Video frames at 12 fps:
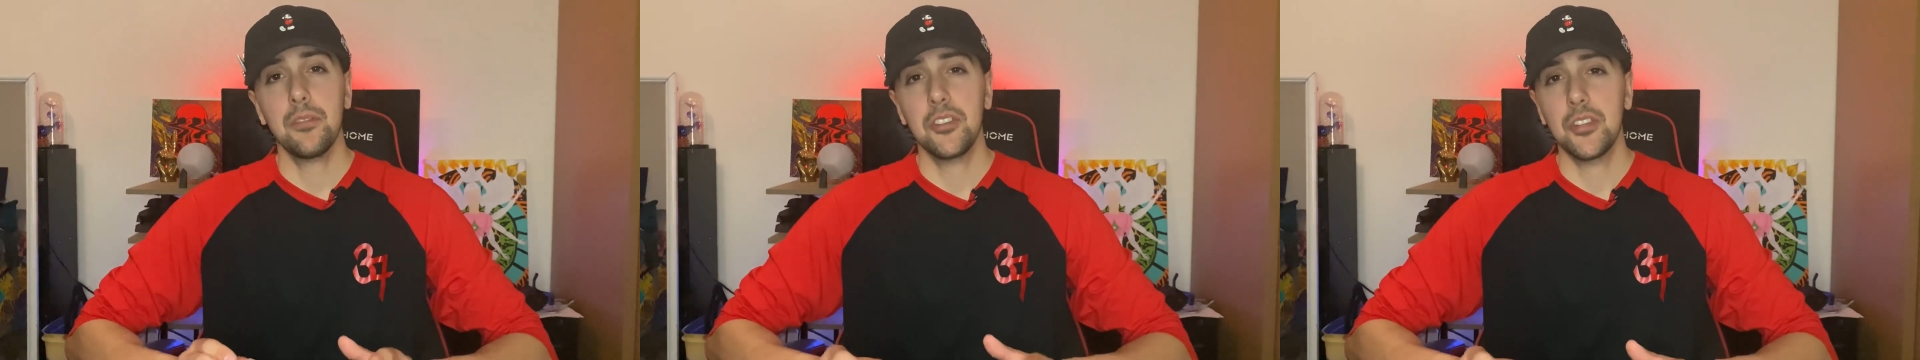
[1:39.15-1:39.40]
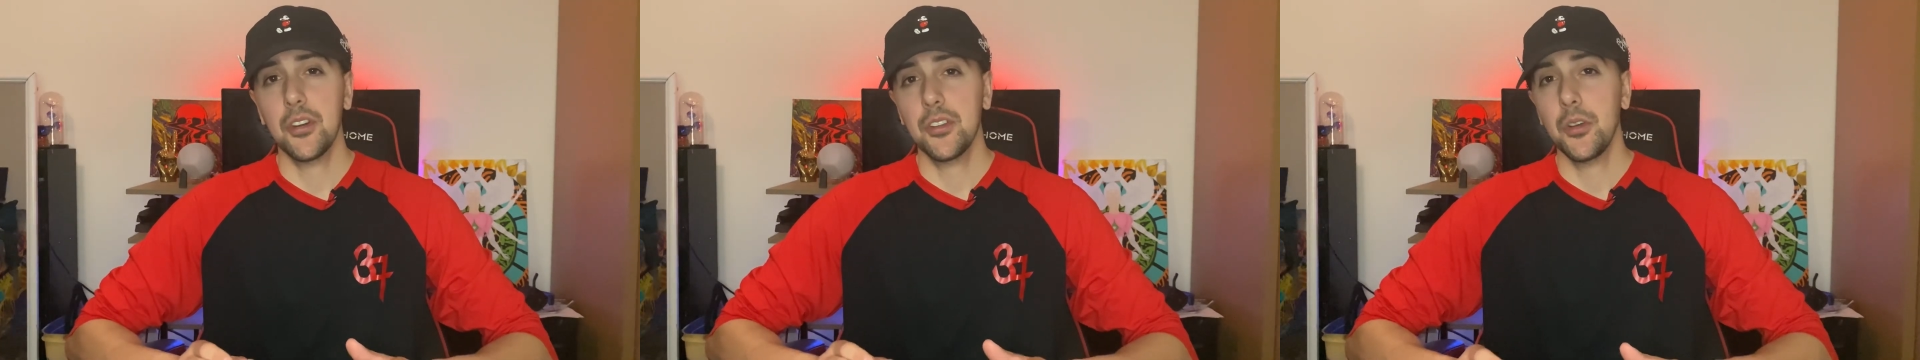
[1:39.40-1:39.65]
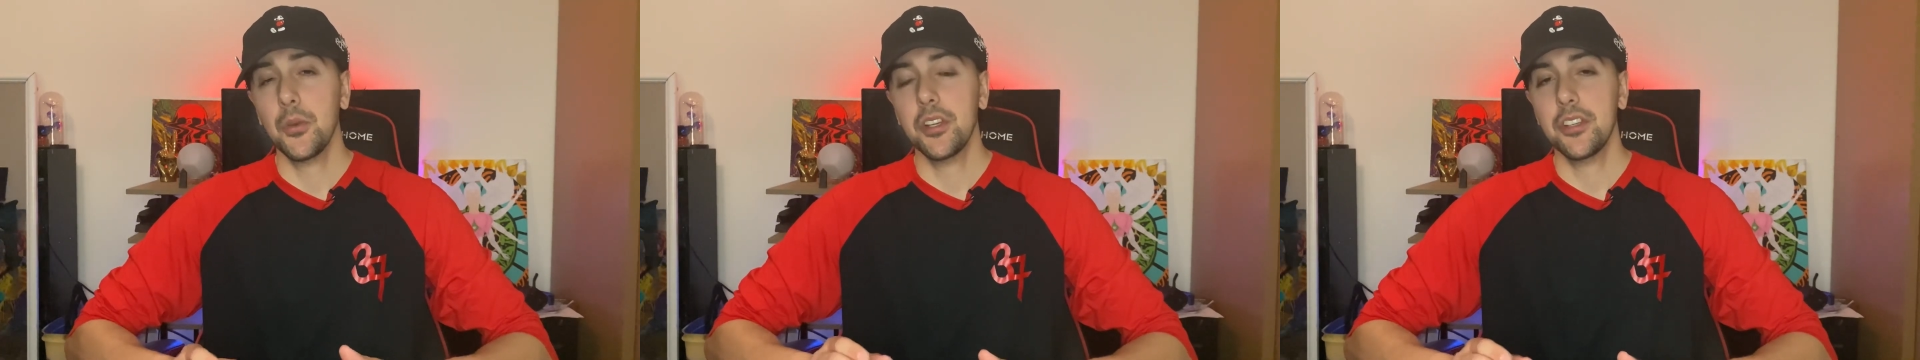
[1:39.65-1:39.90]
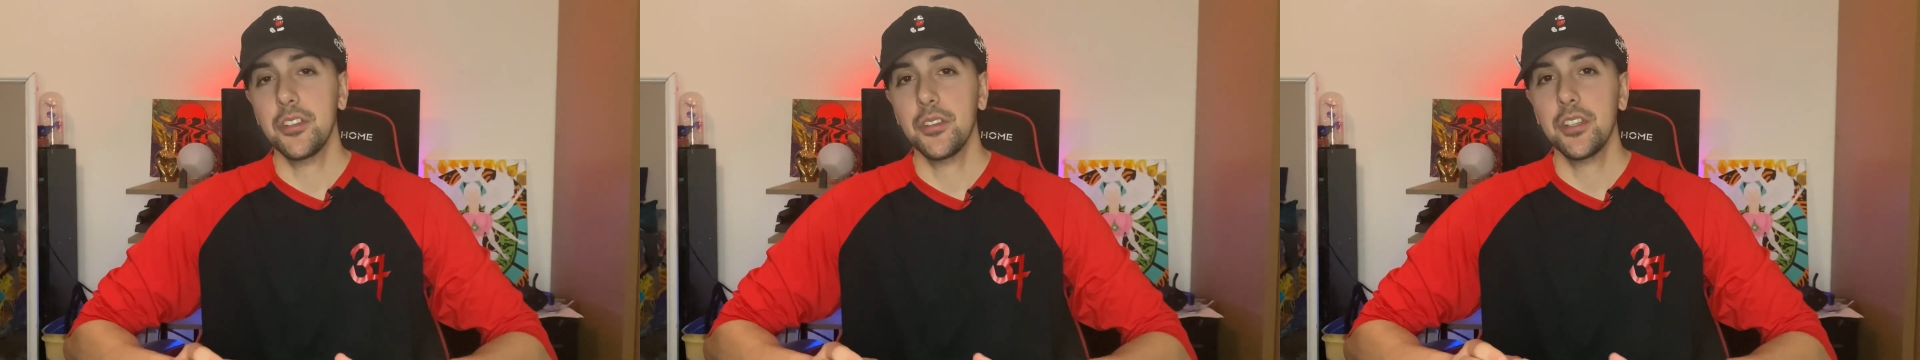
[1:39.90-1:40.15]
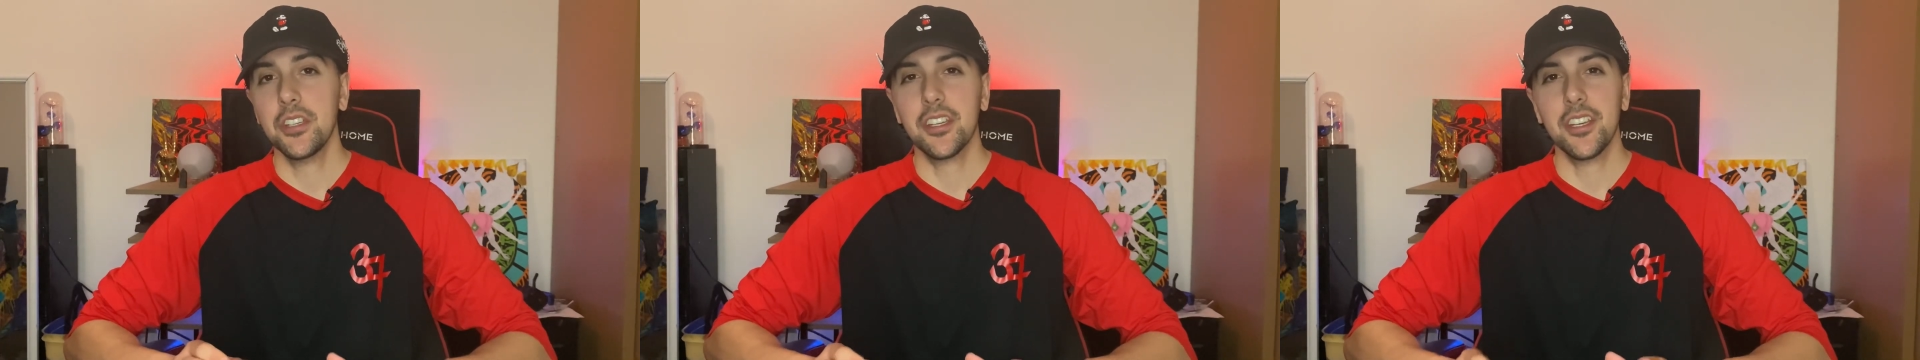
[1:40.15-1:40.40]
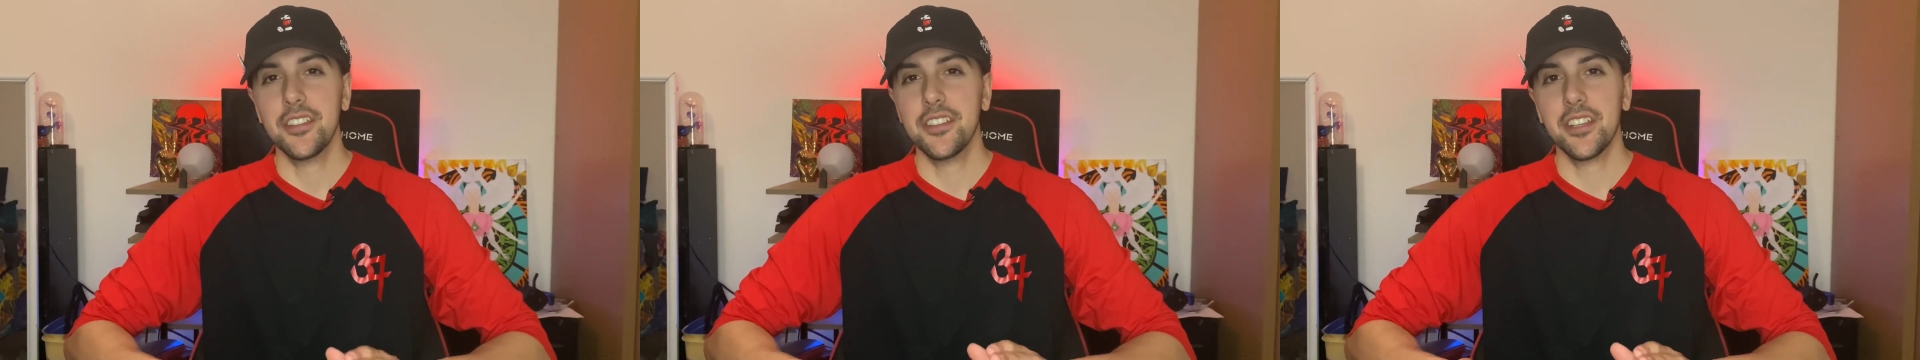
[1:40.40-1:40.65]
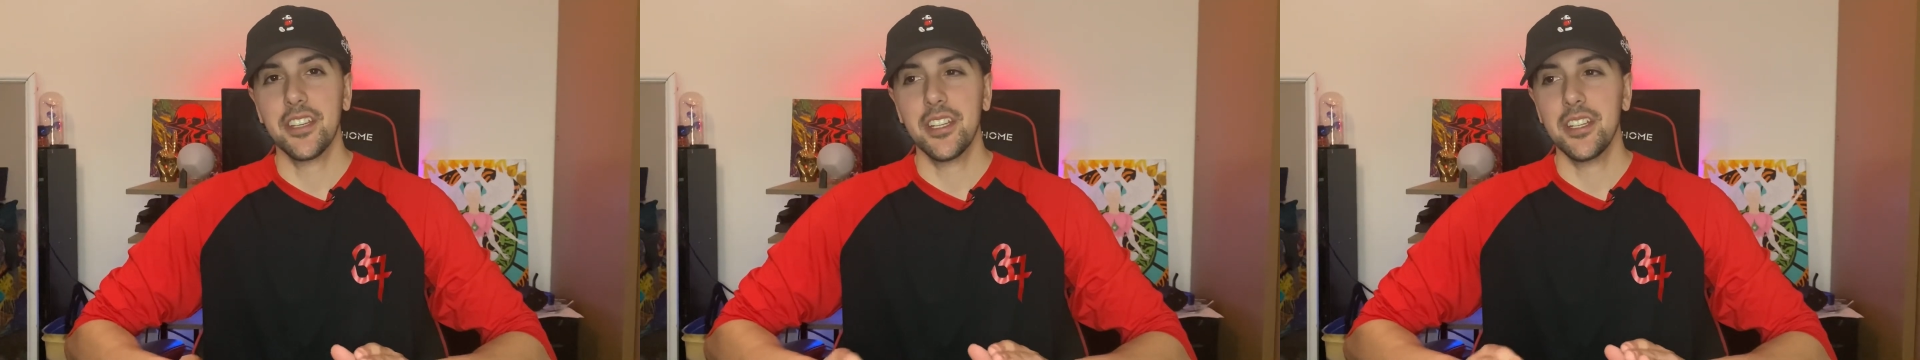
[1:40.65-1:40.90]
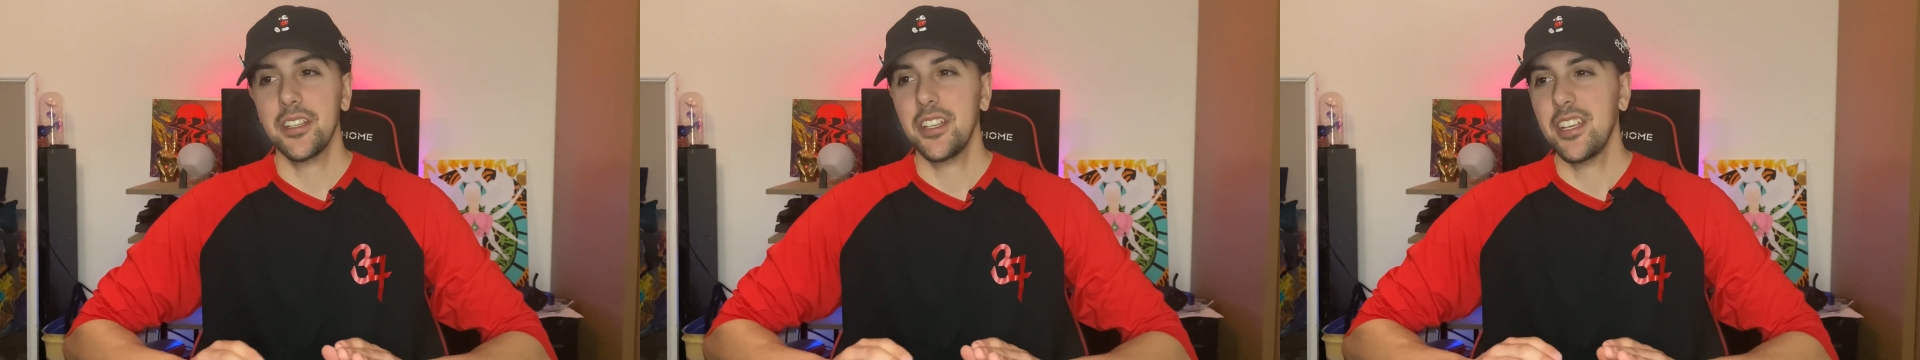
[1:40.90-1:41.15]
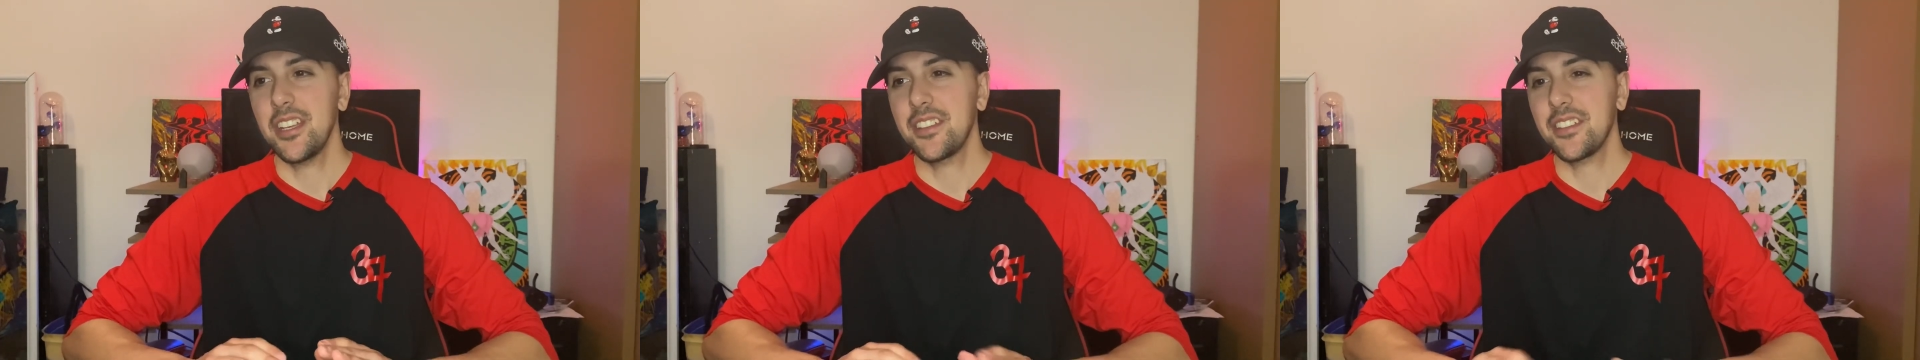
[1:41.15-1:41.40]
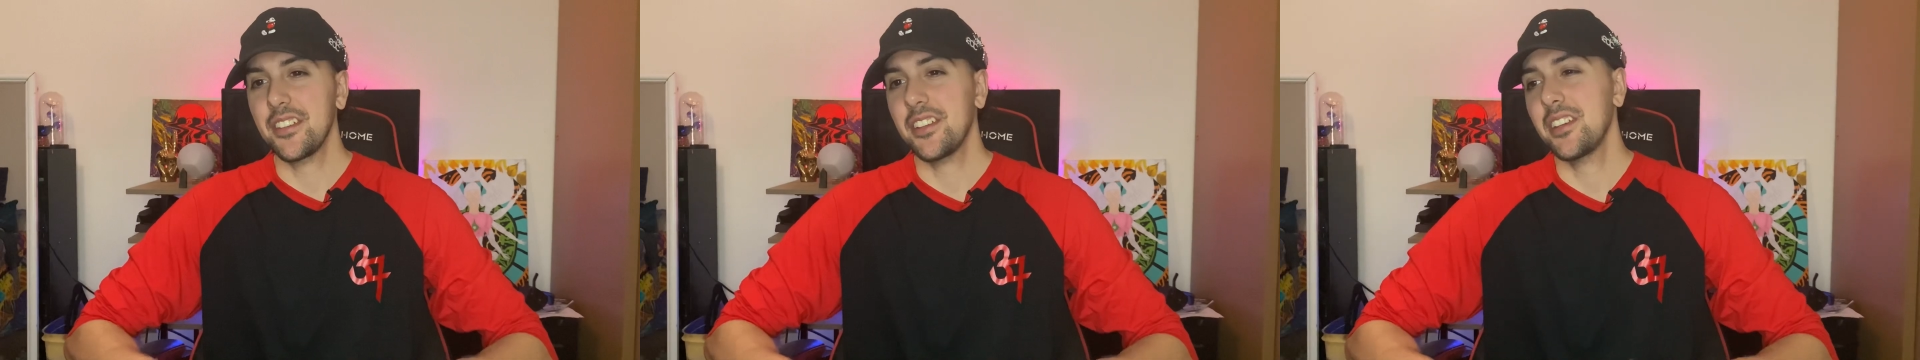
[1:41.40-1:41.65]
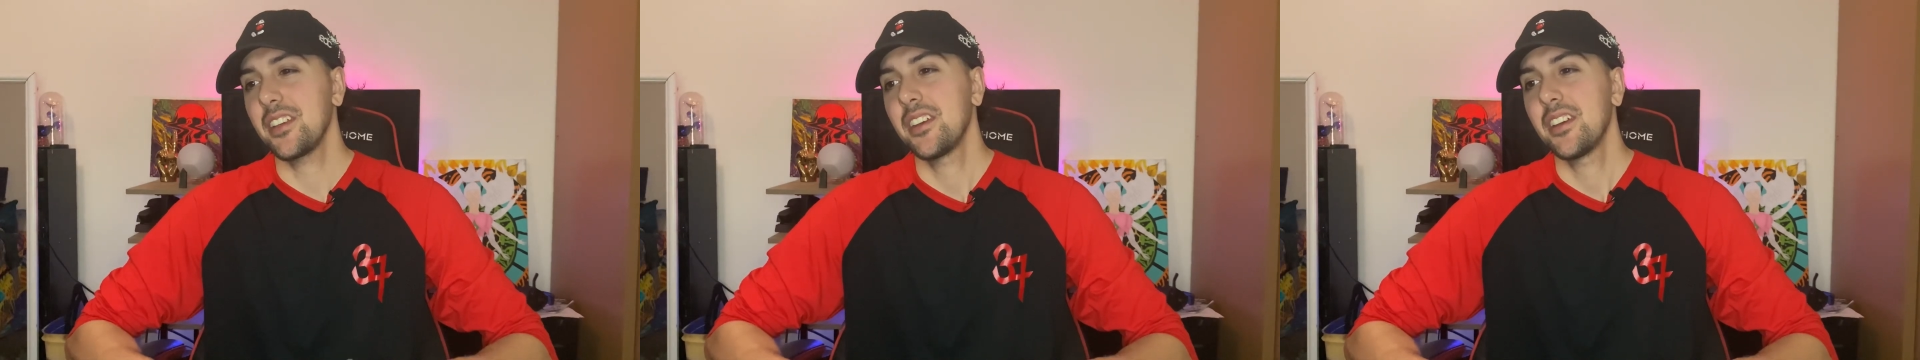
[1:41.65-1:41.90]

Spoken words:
if you don't know what you're doing, because it could easily